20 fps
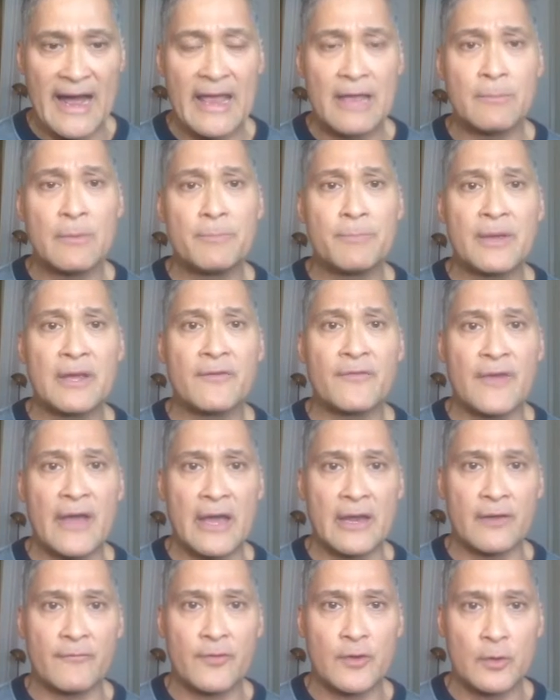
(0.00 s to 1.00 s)
I am a big
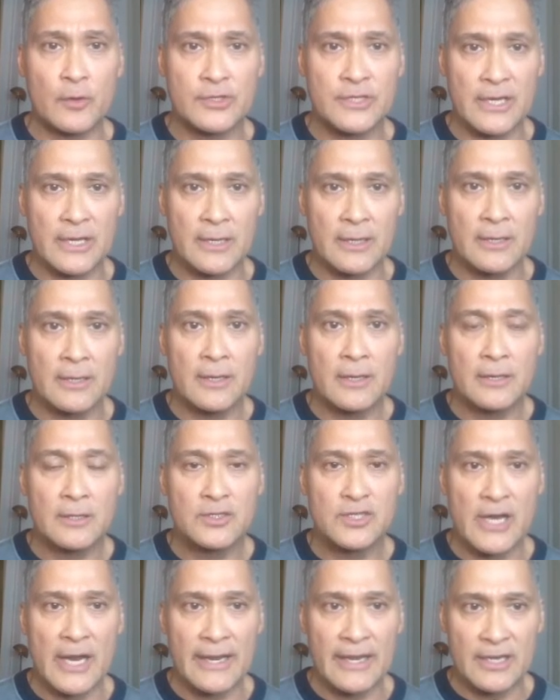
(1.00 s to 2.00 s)
fan of using
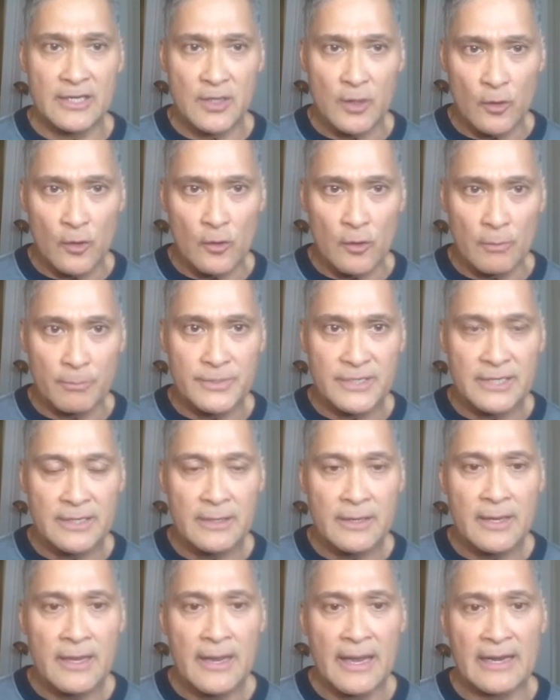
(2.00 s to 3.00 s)
Chinese herbs,
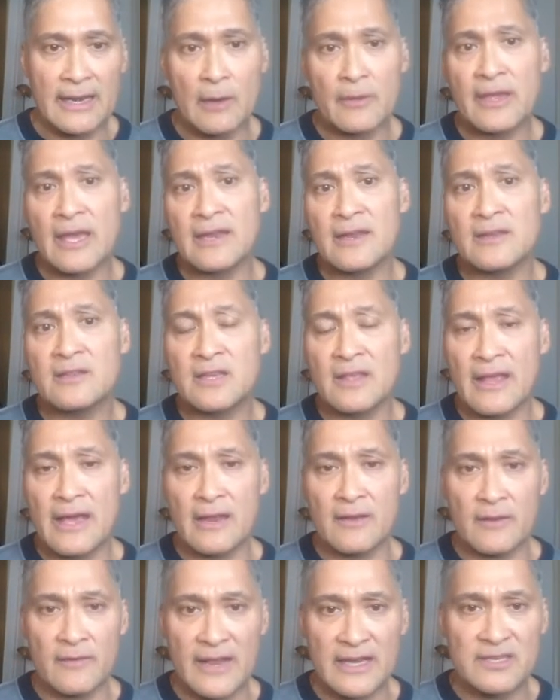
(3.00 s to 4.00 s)
and I'll get into
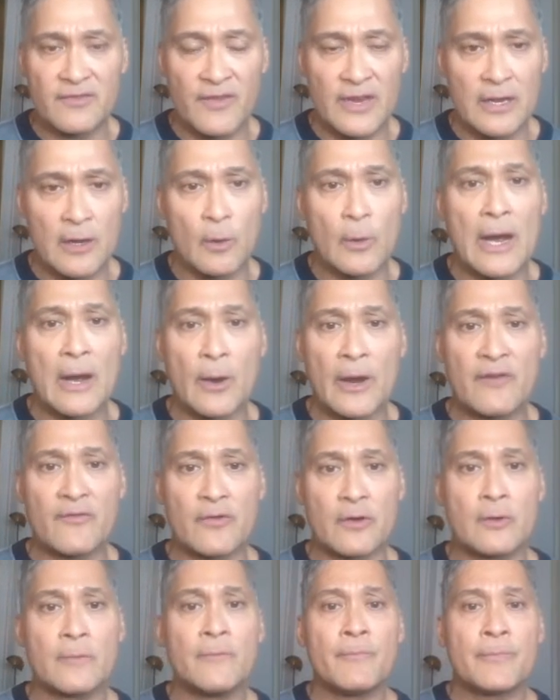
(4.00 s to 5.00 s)
that in the next video.
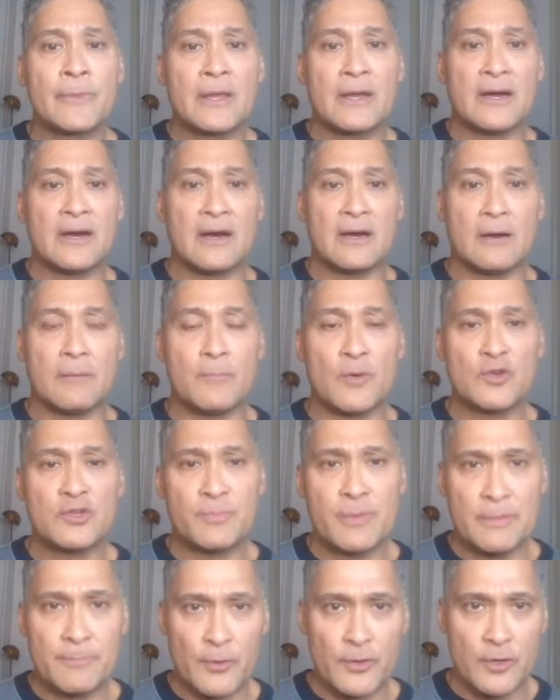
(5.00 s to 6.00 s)
However,
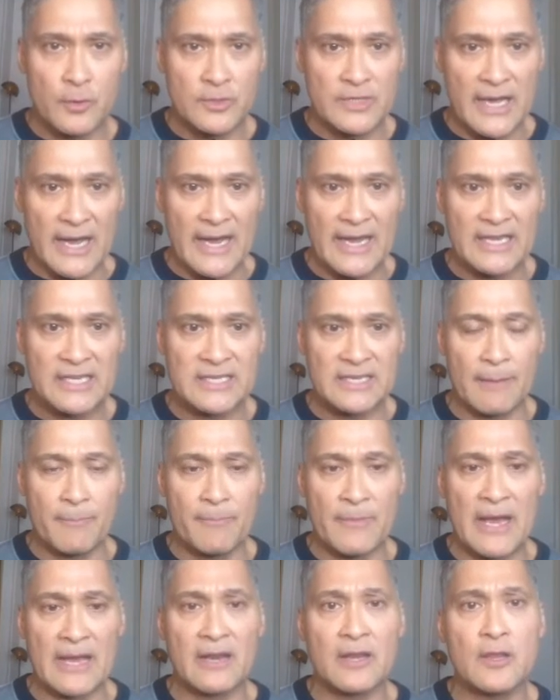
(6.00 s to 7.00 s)
most people use ice.
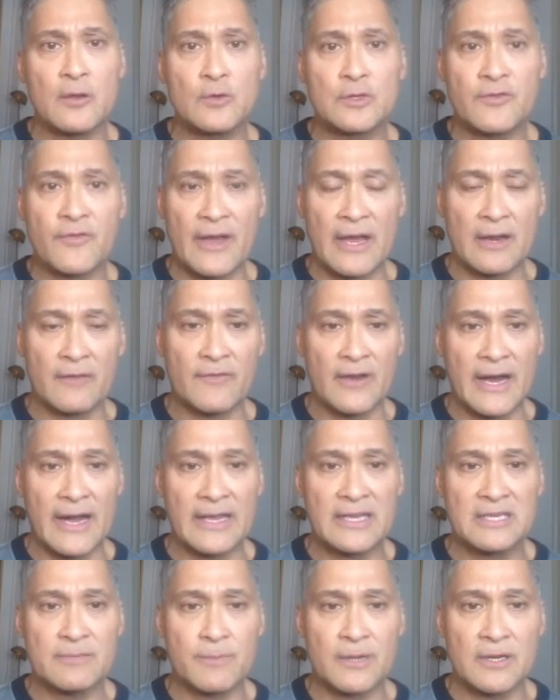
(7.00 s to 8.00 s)
I'm not a huge fan of
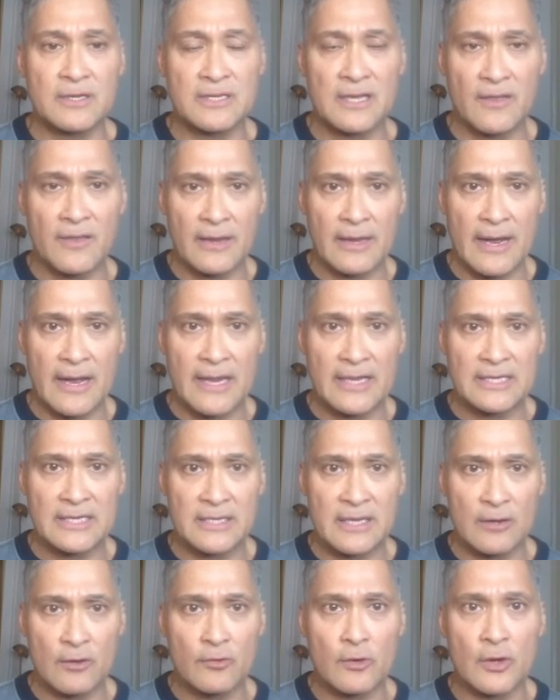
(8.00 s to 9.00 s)
ice because I think
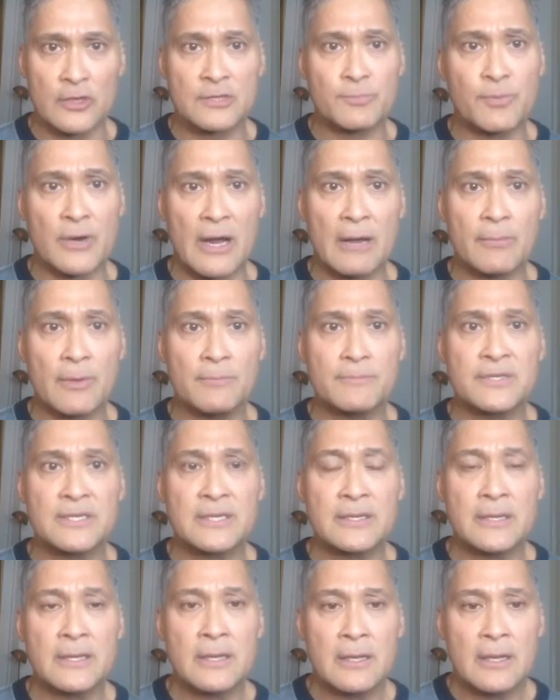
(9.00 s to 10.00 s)
ice can cause
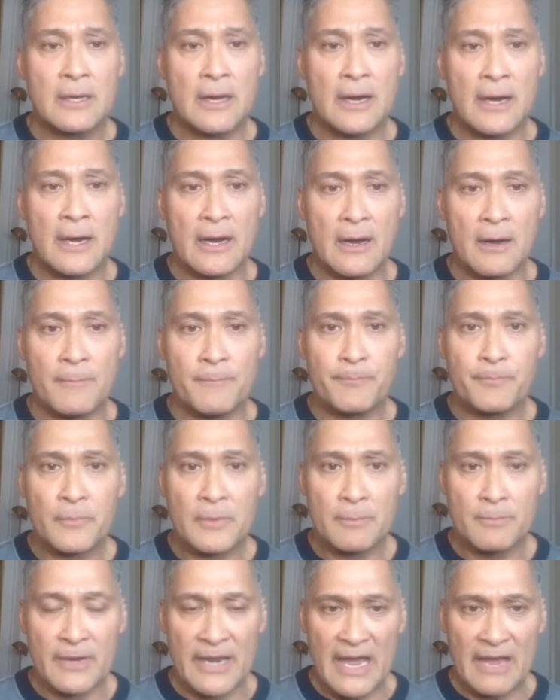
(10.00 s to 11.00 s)
problems.
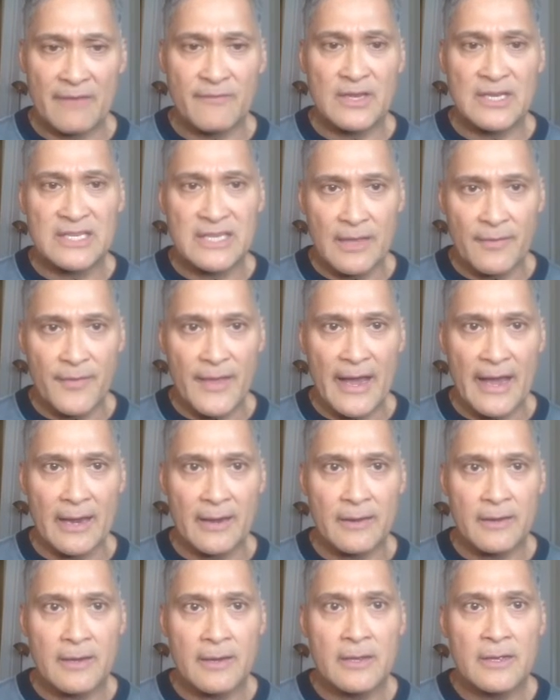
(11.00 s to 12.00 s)
But having said
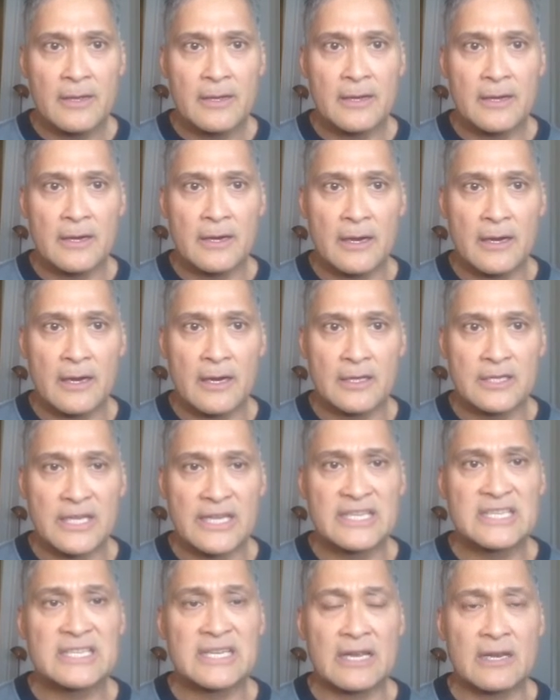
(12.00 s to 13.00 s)
that,
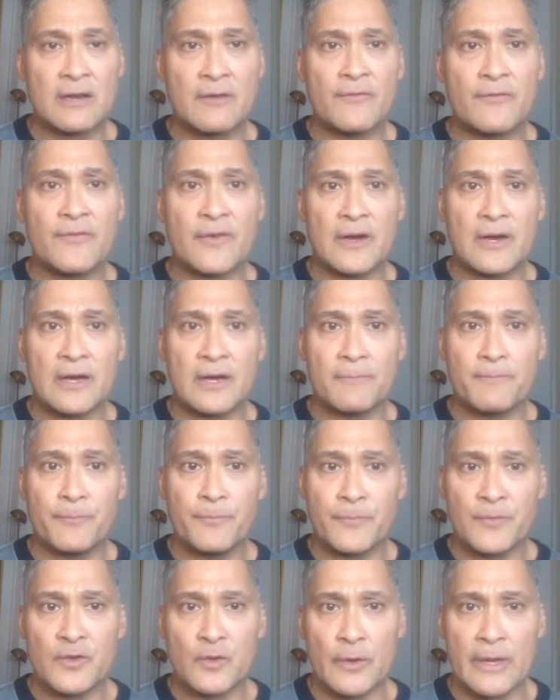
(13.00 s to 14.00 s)
instead of
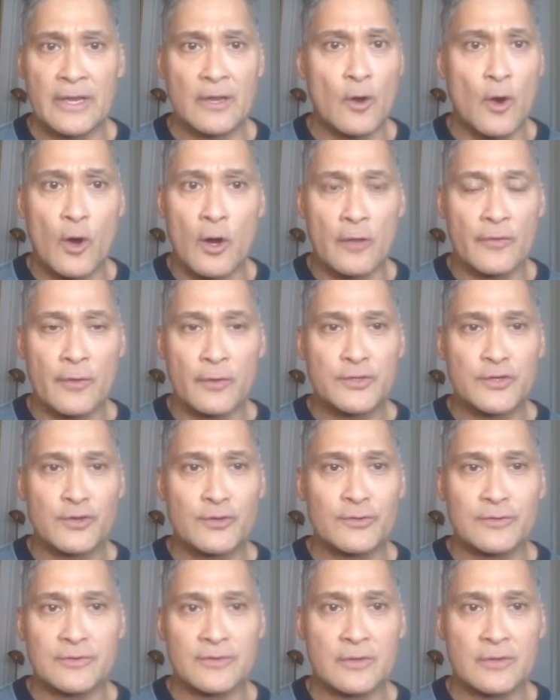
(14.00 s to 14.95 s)
doing all those